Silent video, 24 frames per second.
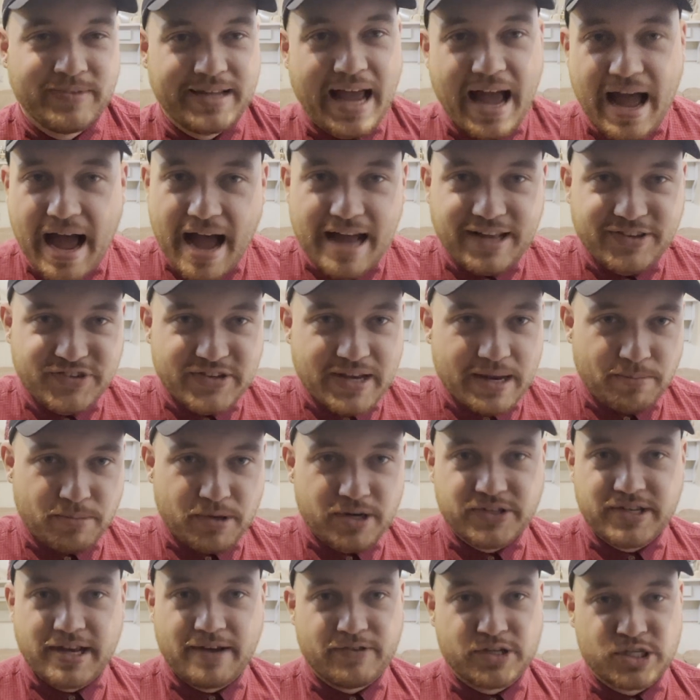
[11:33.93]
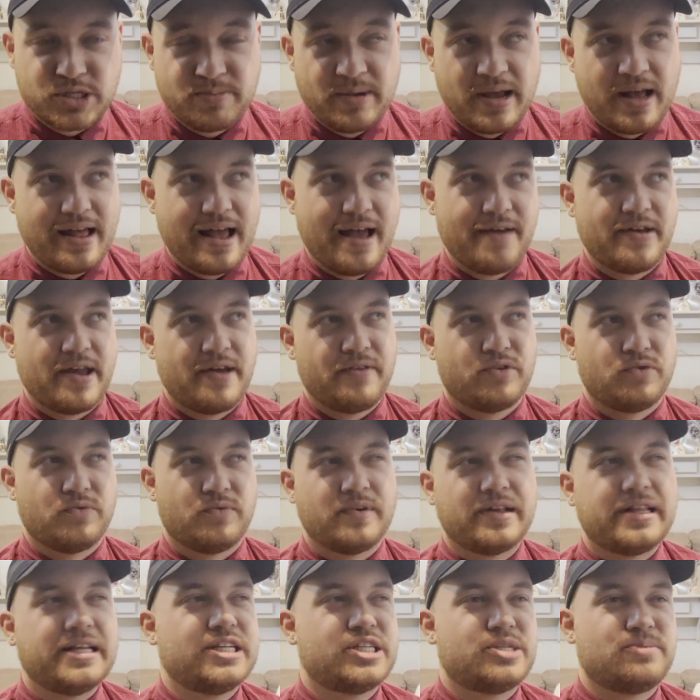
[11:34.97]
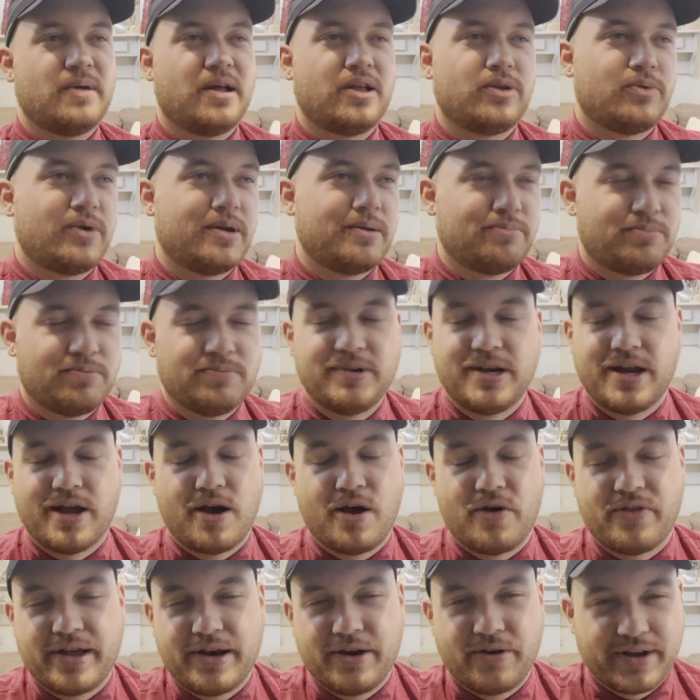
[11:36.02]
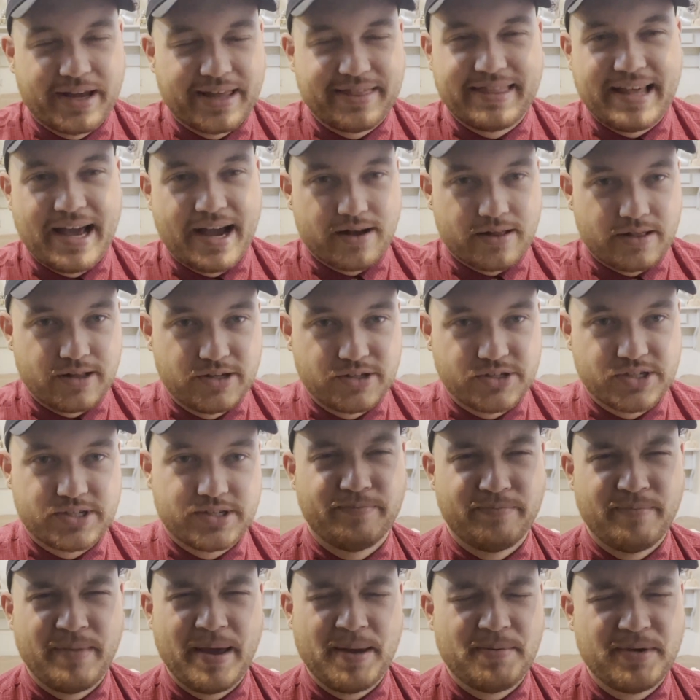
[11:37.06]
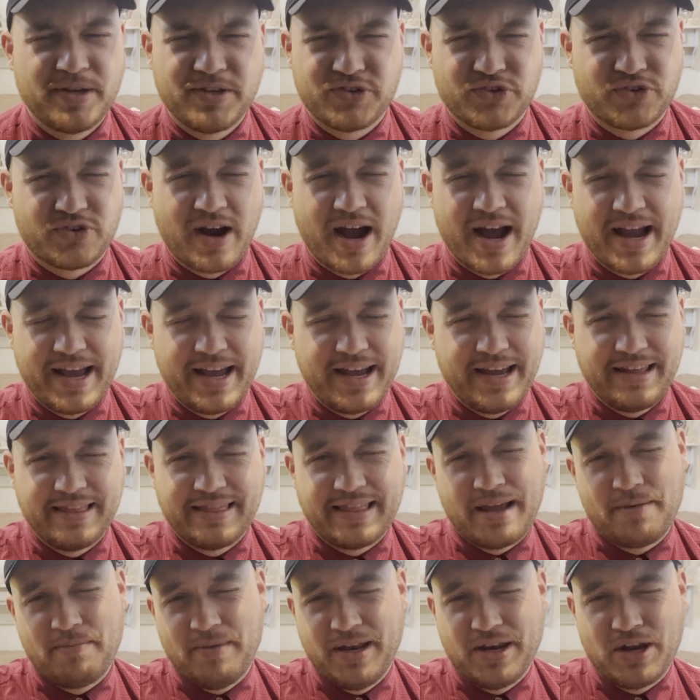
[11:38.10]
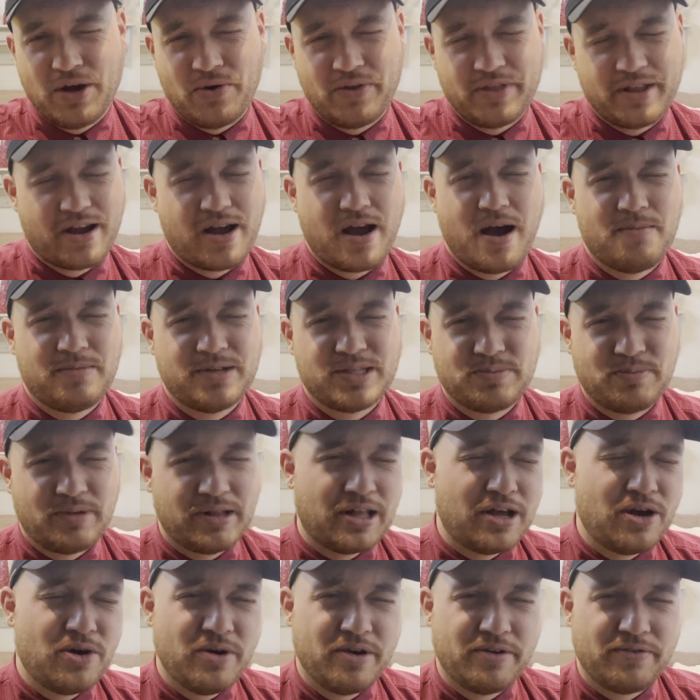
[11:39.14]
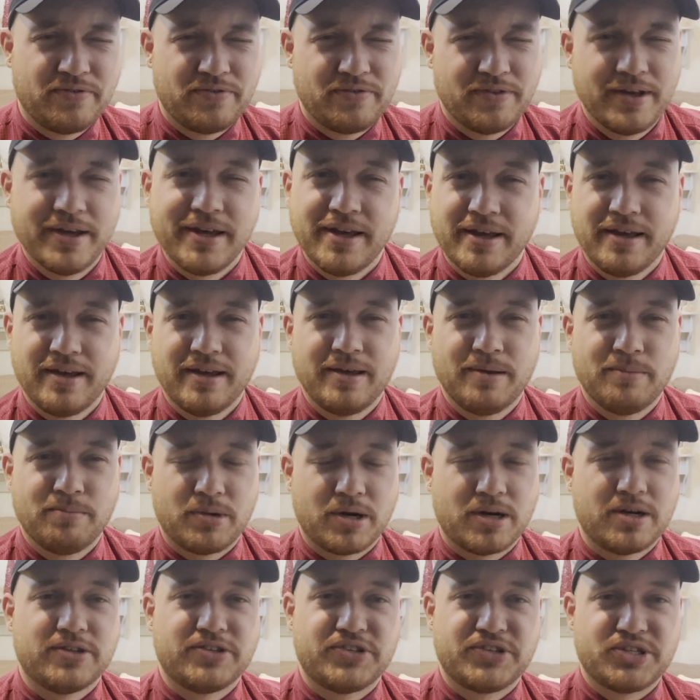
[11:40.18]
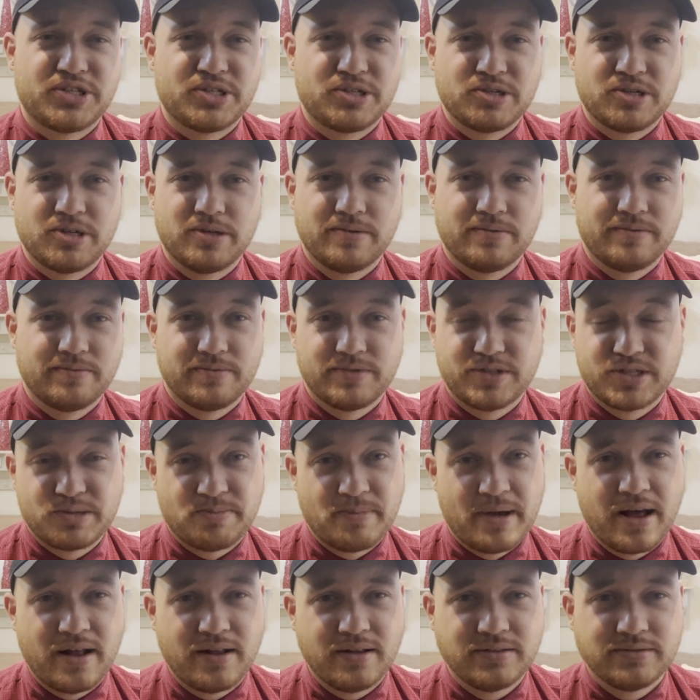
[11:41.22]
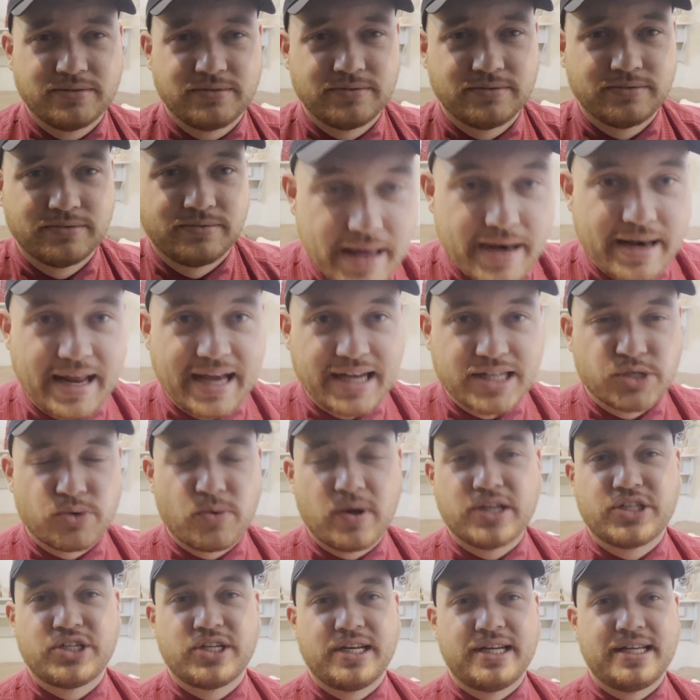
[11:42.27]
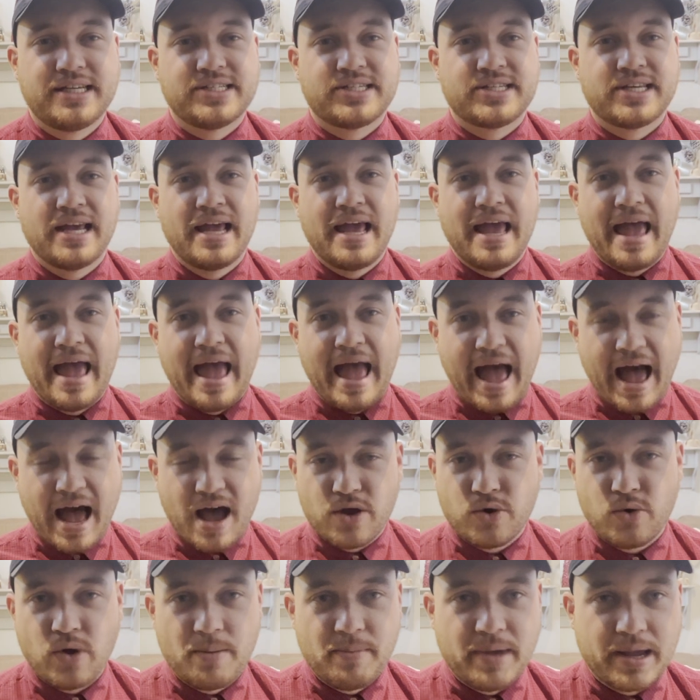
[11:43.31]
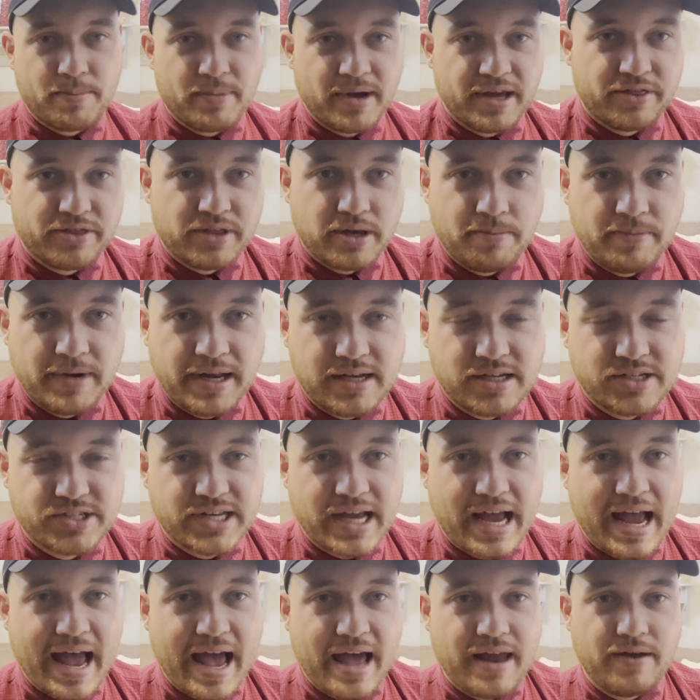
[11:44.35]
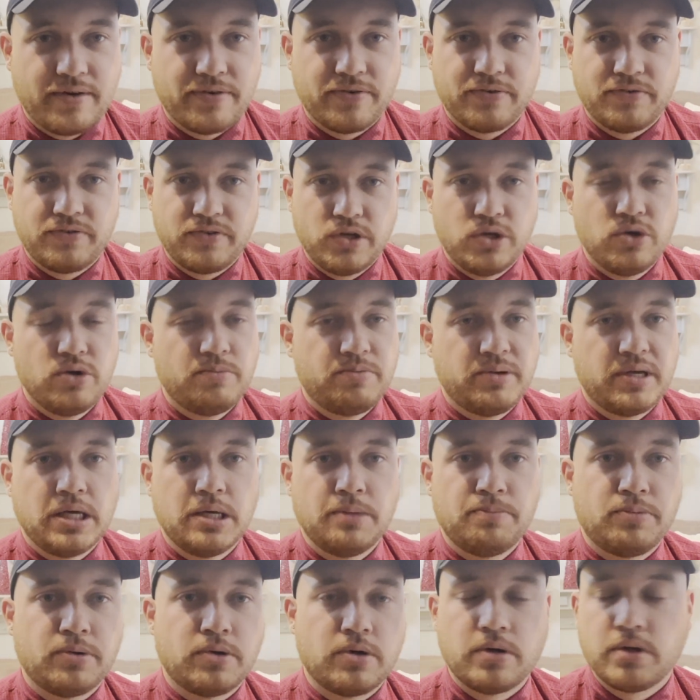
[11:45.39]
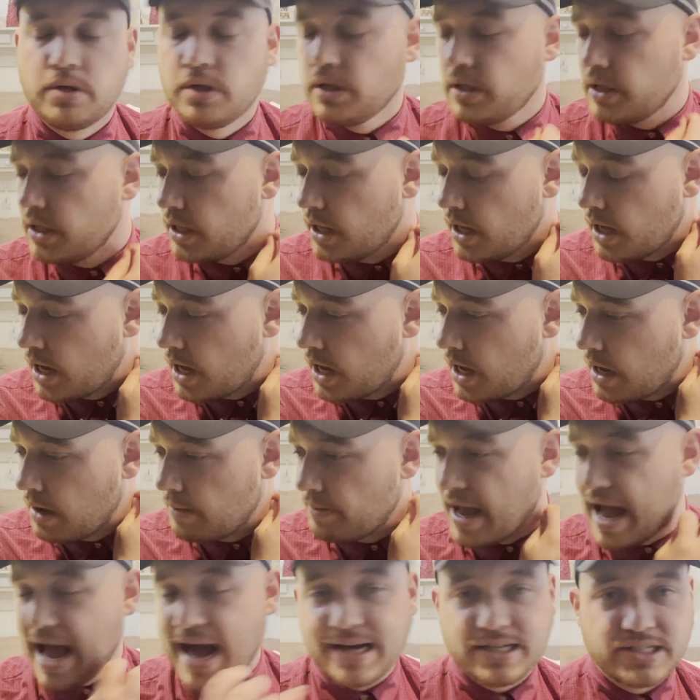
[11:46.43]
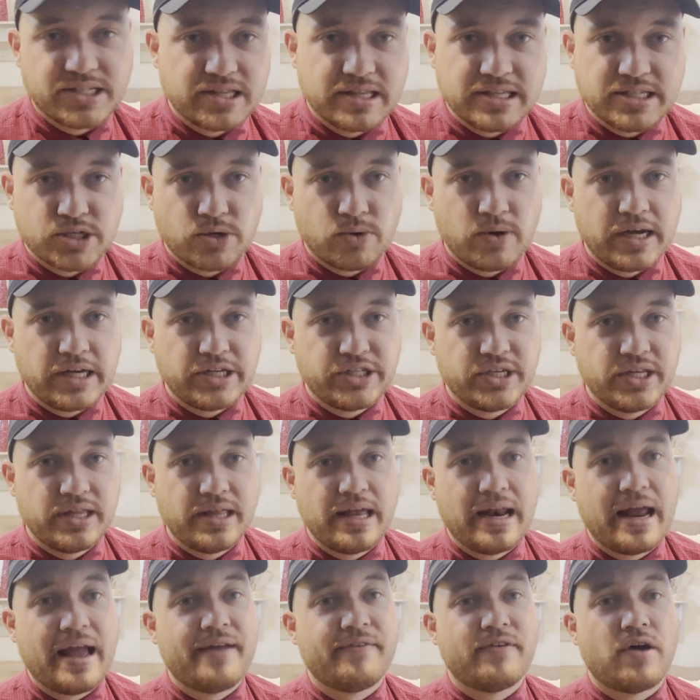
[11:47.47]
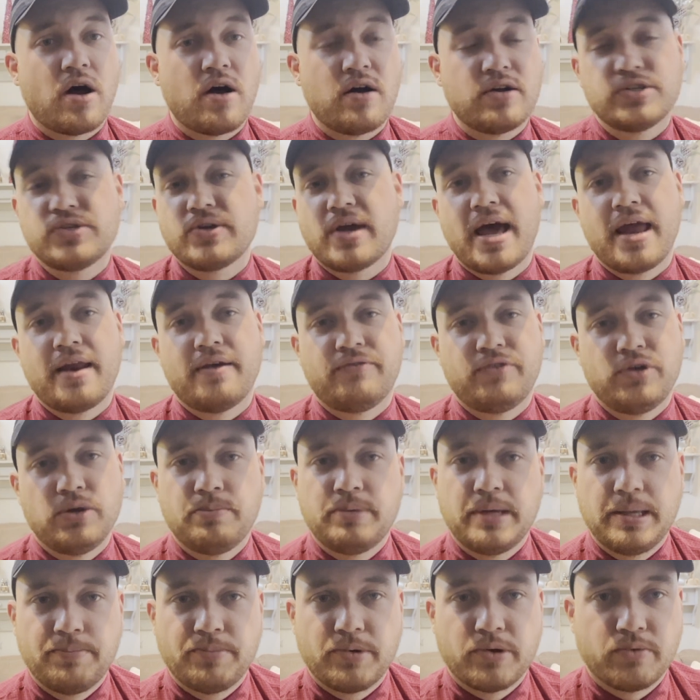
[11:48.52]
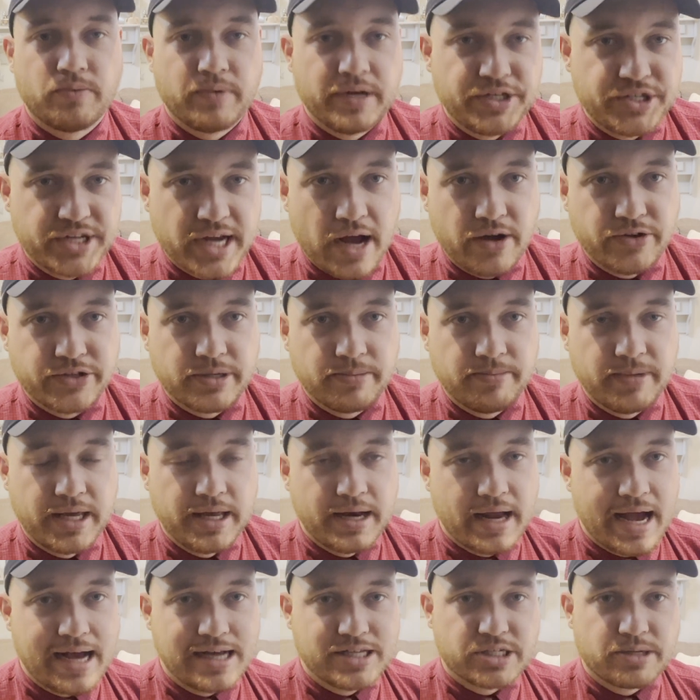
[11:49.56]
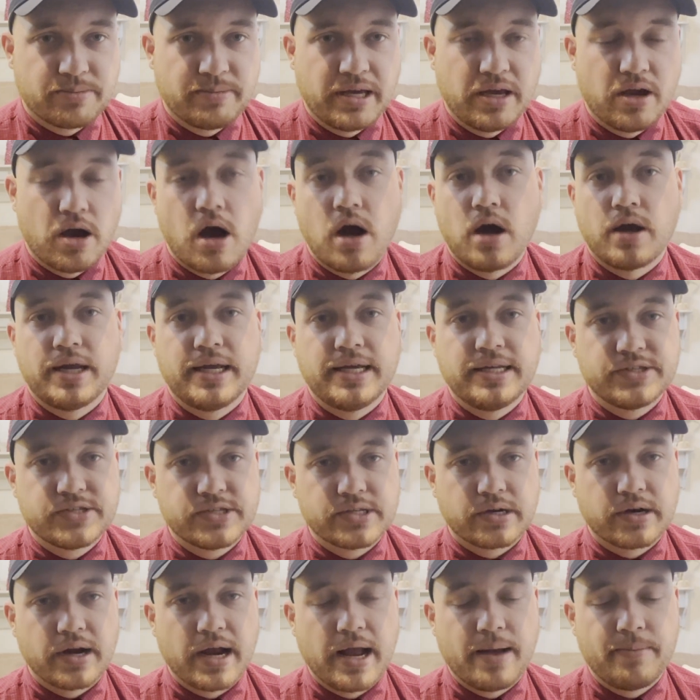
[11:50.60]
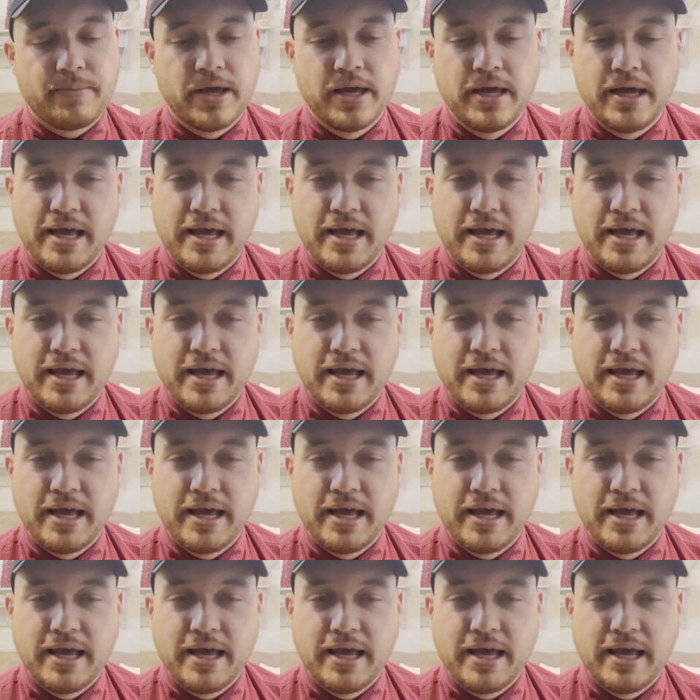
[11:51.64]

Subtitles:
Yeah, I'd say birds have a smell. Have I ever really smelled one? No, they don't get that close. Maybe try it and let me know in the comments below if birds smell. Next question is, how do I make my thumbnails? I had a few people ask this question, and I've also had a few people reach out to me and ask me on Instagram.